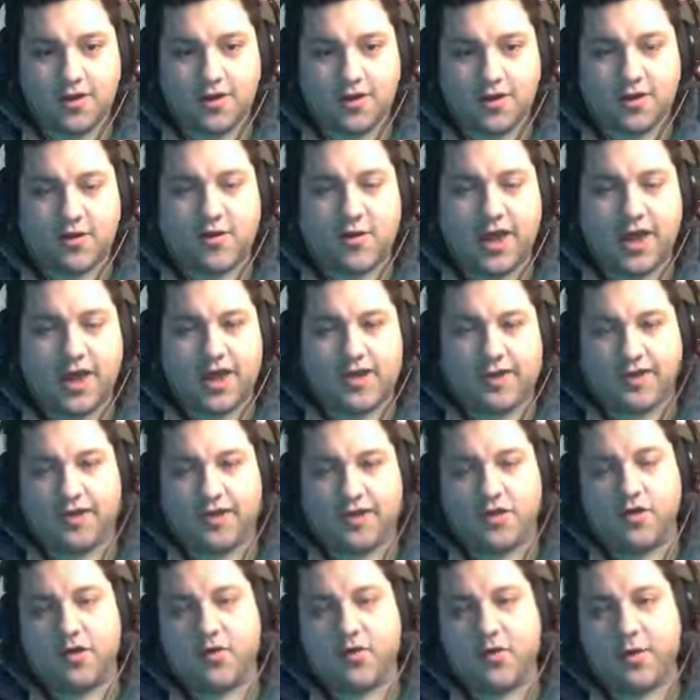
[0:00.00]
Okay,
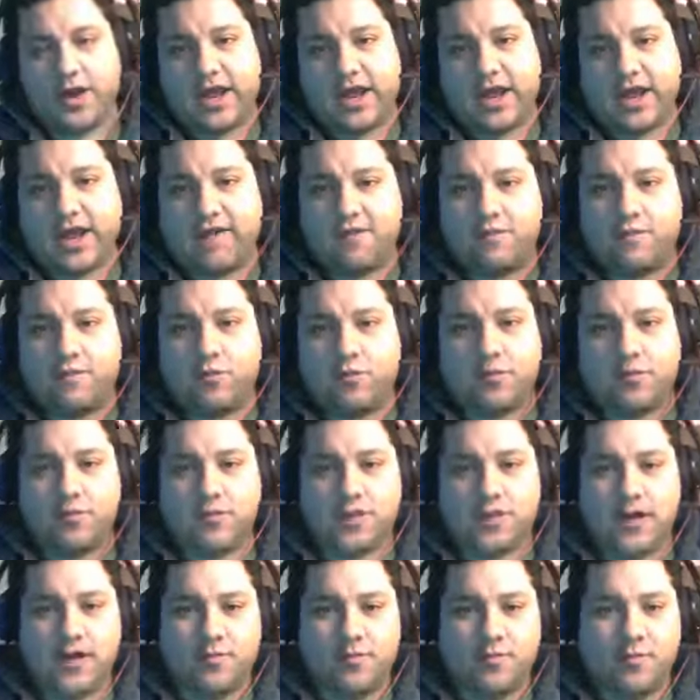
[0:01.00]
so what I have
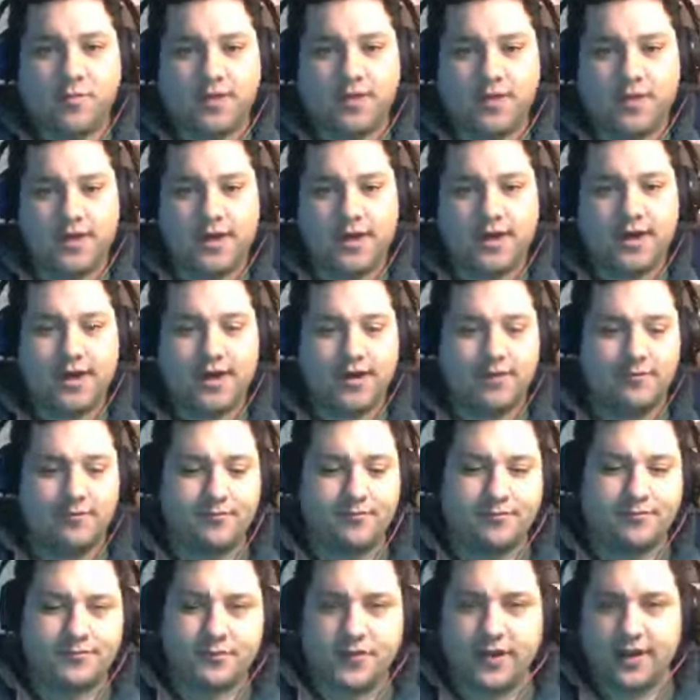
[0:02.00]
pulled up
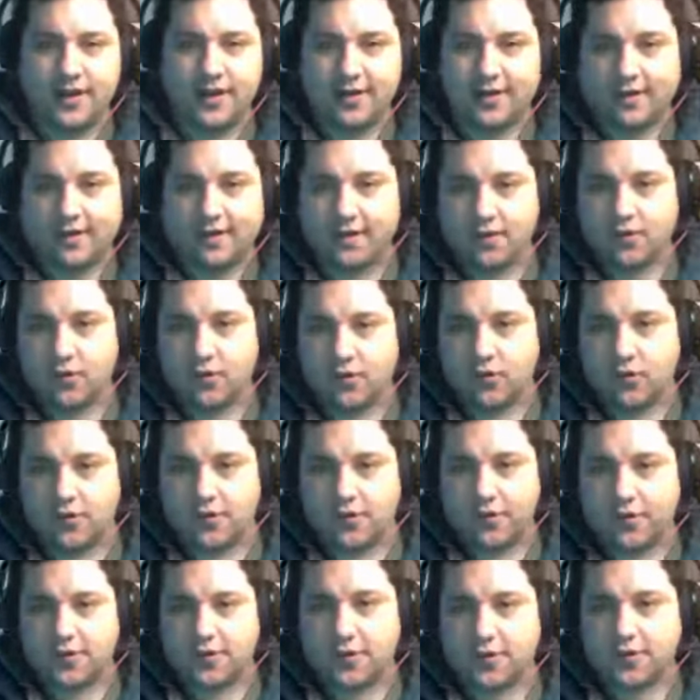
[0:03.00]
um, is the
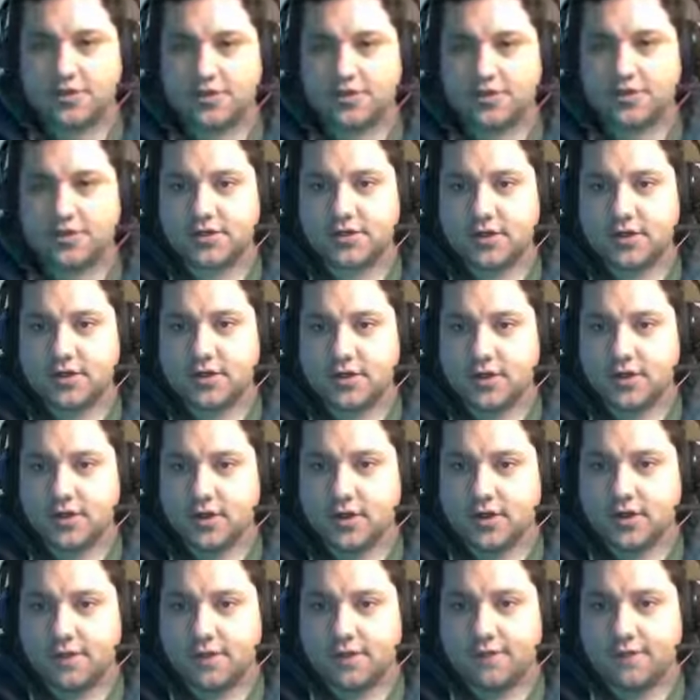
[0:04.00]
Google search
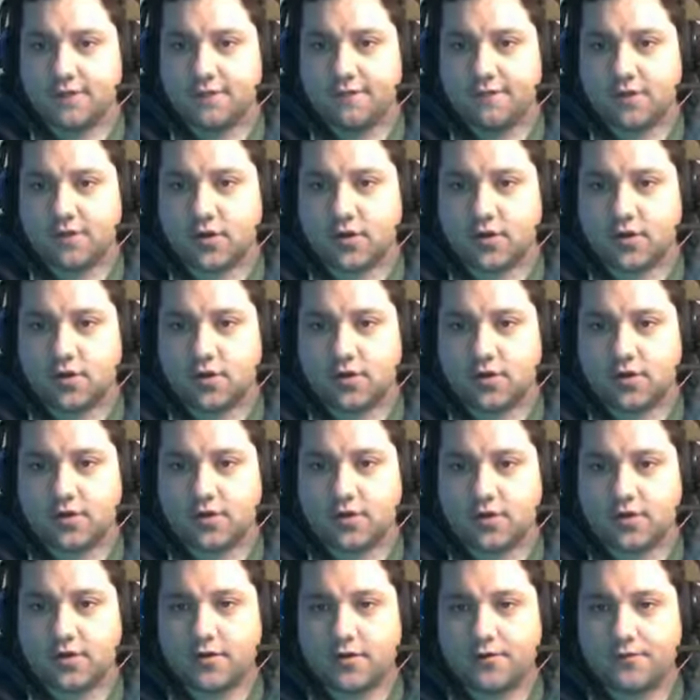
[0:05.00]

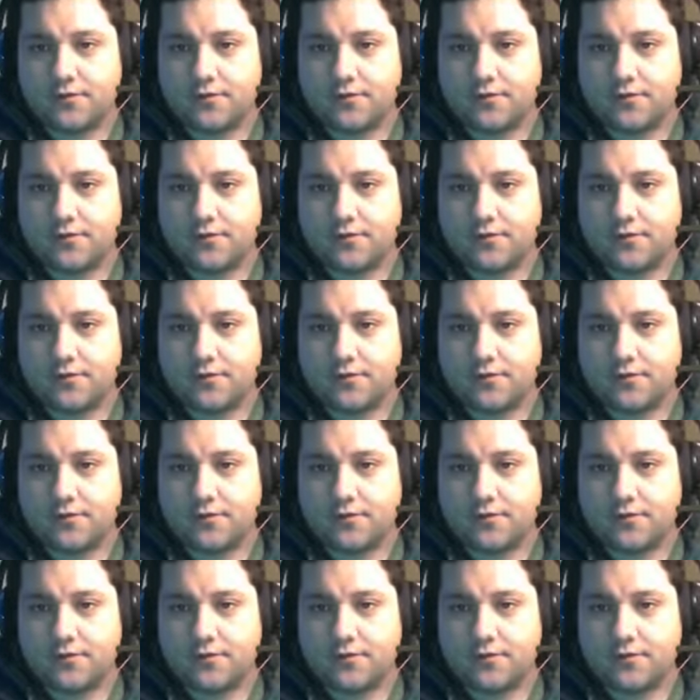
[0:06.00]
for